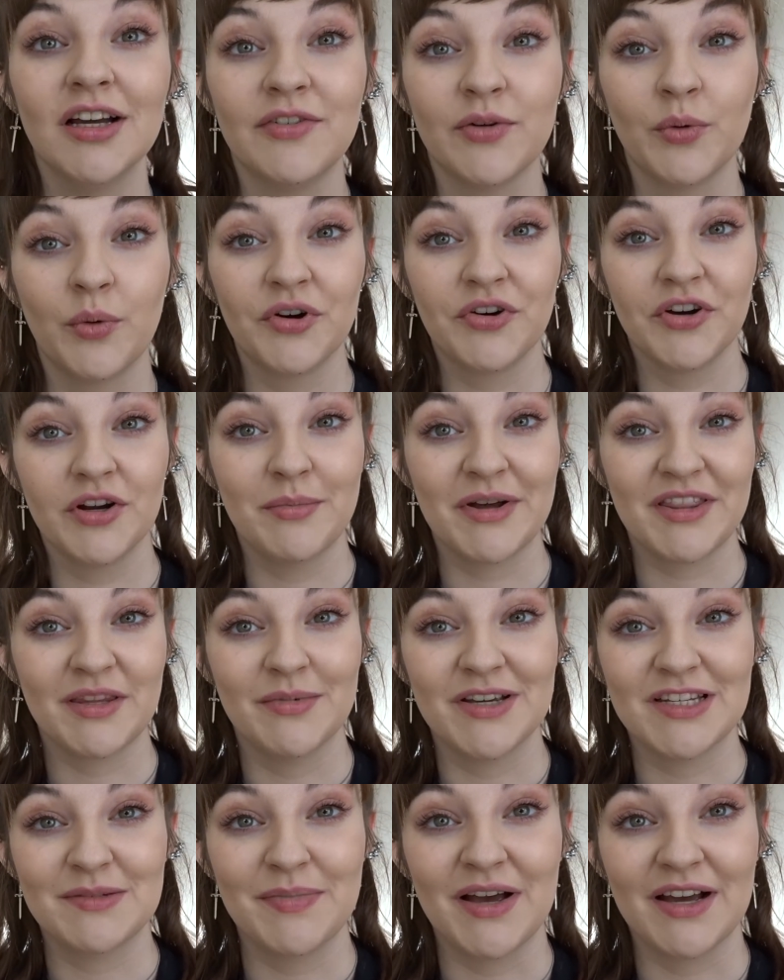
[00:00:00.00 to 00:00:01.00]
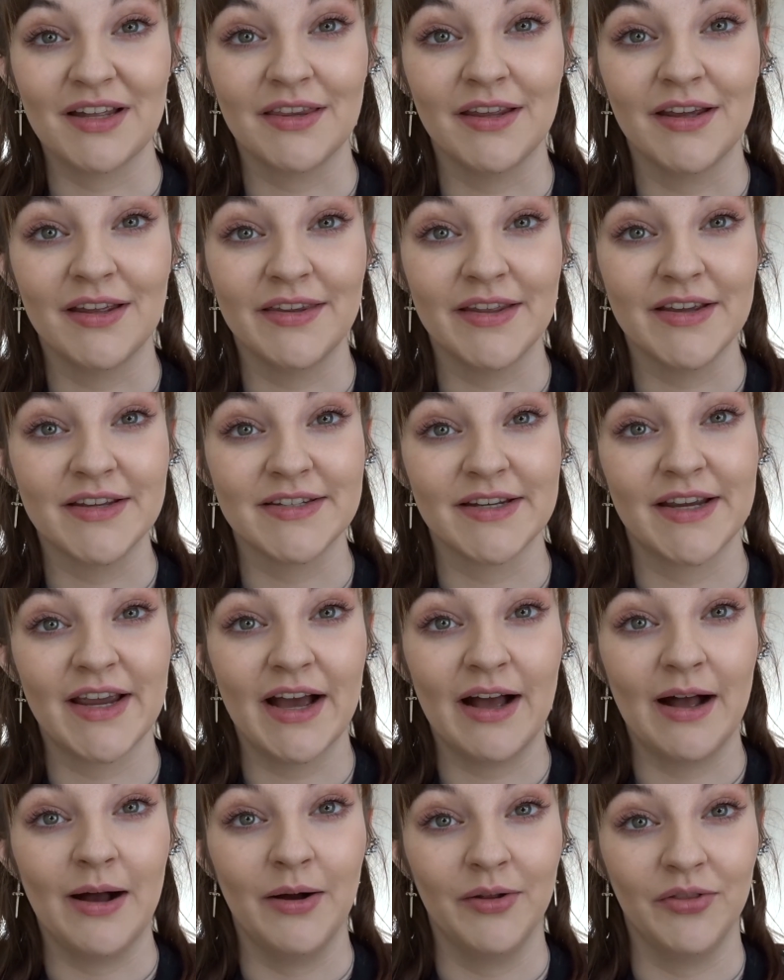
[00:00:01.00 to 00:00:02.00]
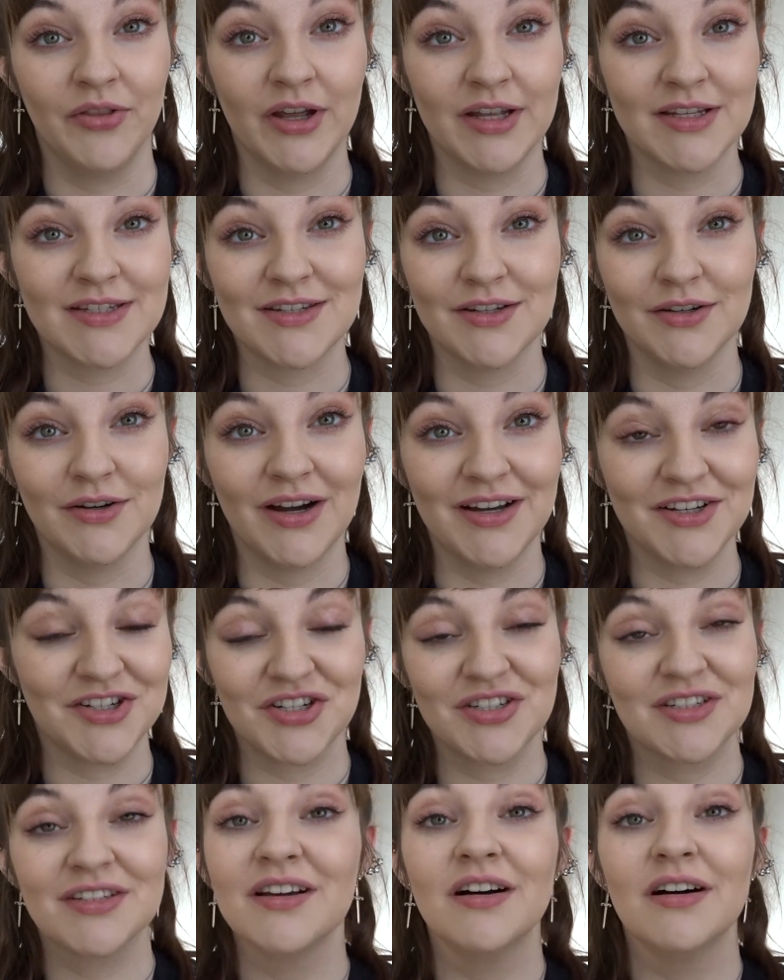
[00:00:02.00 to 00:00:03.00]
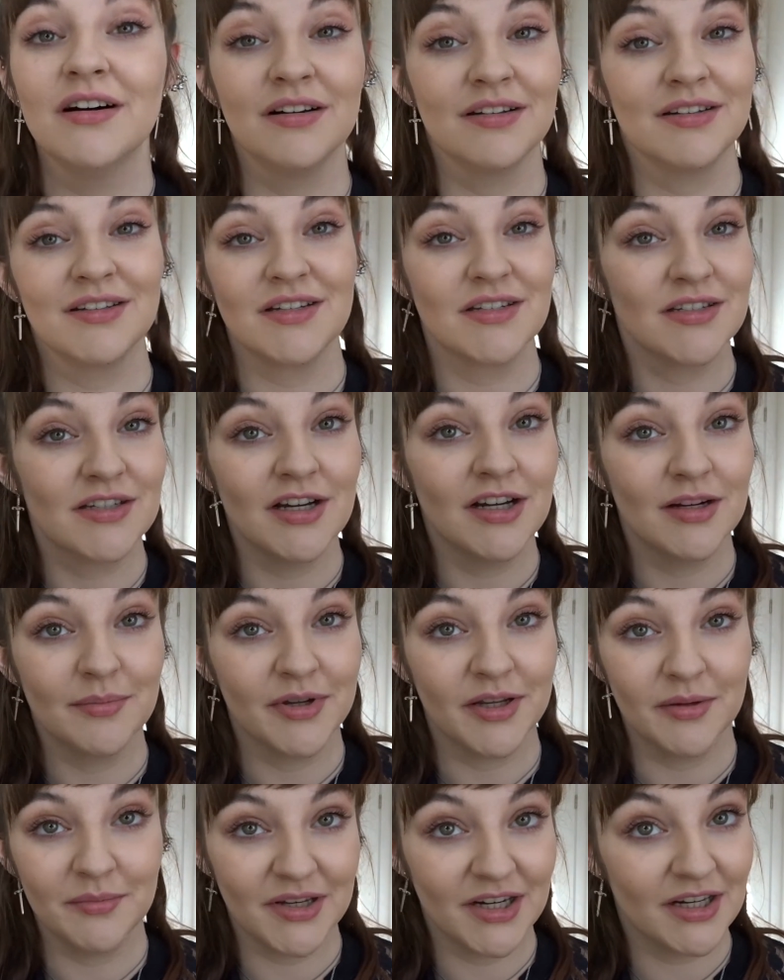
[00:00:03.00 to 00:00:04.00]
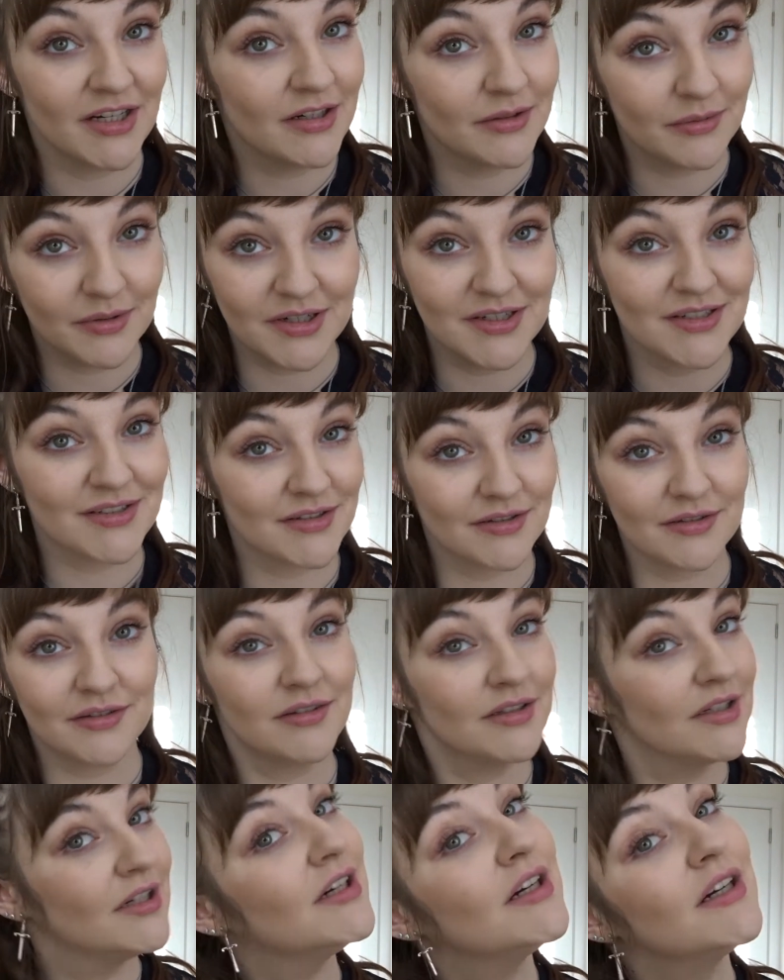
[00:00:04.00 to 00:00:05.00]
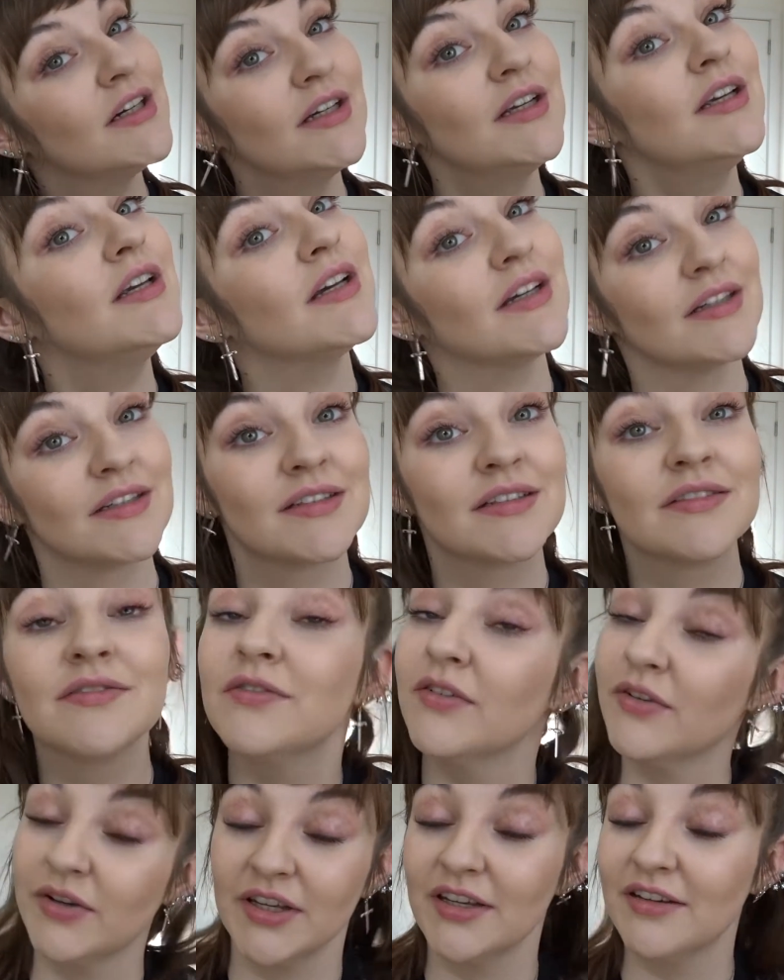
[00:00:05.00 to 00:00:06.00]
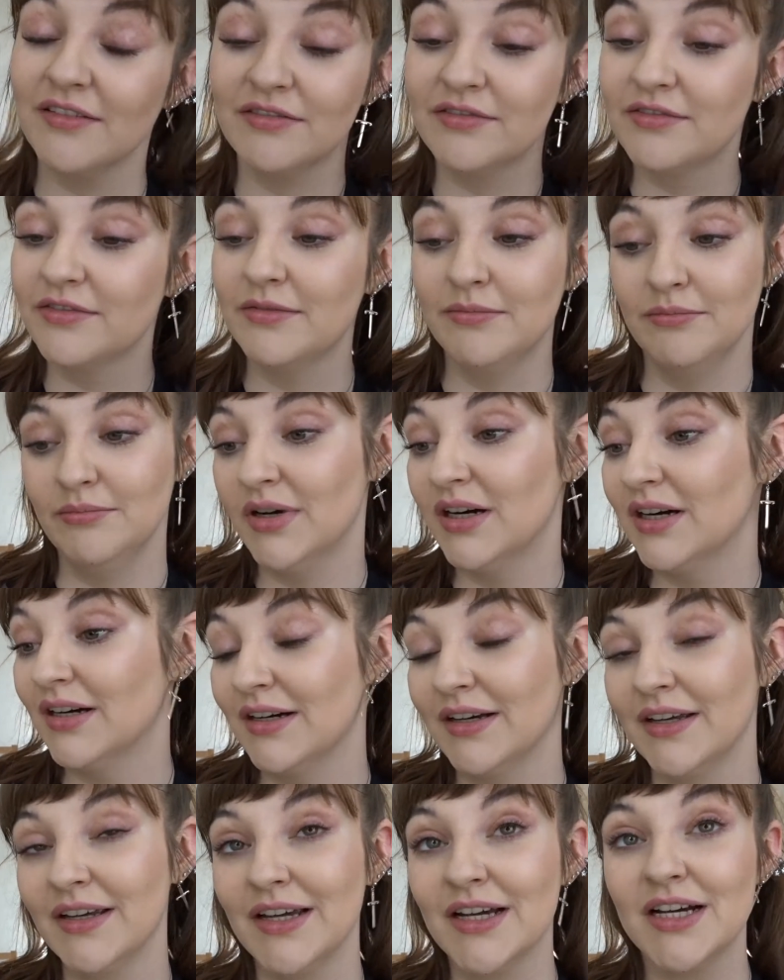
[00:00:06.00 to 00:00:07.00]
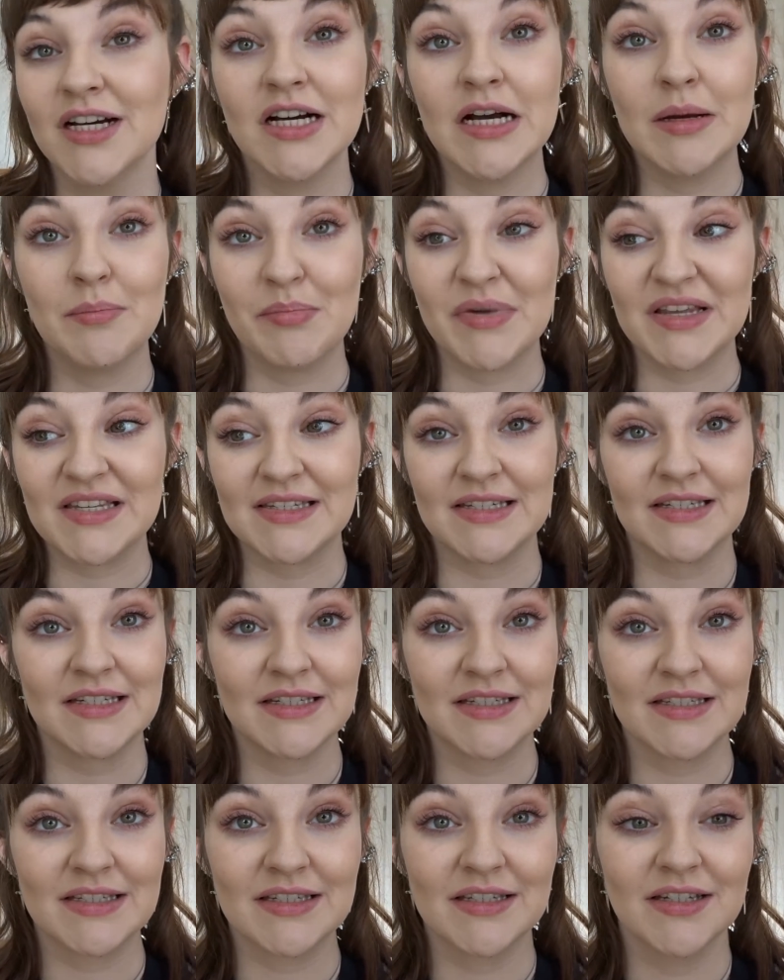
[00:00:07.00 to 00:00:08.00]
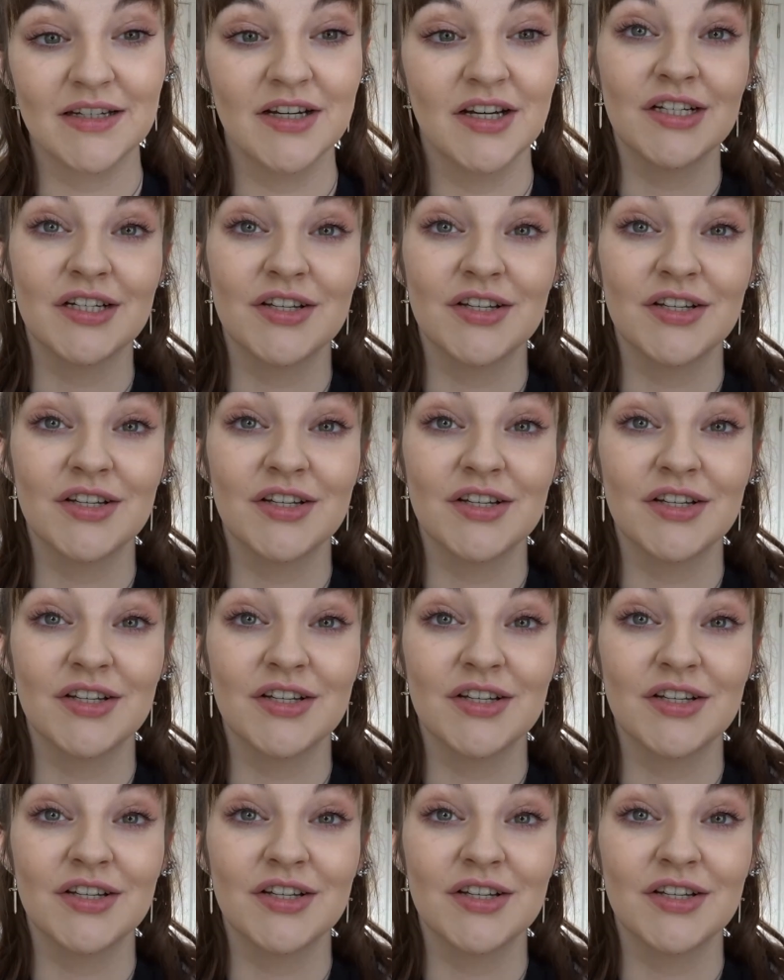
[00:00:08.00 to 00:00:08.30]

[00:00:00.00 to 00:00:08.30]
If you're wondering about the mess back there, there's a cat on that, so I just can't disturb him in any way, so yes, forgive my messiness.